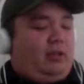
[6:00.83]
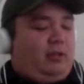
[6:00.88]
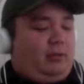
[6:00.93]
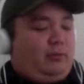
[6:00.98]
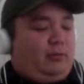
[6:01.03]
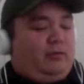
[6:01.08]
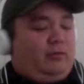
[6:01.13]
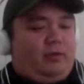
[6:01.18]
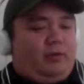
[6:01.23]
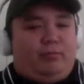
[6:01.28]

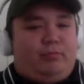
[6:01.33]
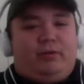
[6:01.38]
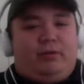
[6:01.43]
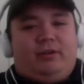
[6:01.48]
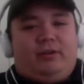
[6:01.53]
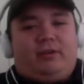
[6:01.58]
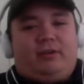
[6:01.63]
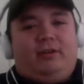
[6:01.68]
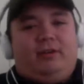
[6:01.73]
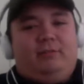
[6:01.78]
of the movie,
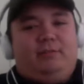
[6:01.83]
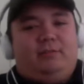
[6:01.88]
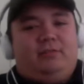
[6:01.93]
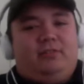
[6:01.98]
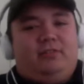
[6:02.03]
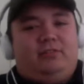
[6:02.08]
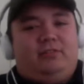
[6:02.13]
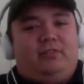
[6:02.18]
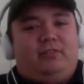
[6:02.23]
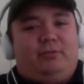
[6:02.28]
Brooke?
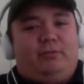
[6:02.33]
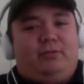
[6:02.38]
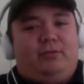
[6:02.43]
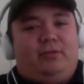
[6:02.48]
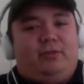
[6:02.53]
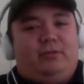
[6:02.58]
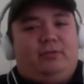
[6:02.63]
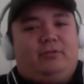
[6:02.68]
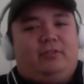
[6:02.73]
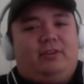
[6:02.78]
Let's start
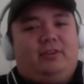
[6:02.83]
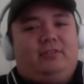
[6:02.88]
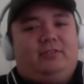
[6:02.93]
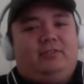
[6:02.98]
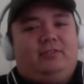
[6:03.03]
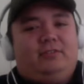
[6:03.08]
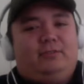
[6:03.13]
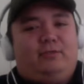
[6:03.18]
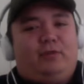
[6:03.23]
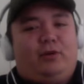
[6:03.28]
with you
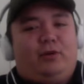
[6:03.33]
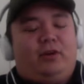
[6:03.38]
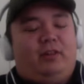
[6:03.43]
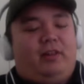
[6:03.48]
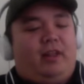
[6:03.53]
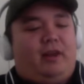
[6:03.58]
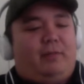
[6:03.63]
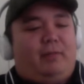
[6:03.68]
because you've heard a lot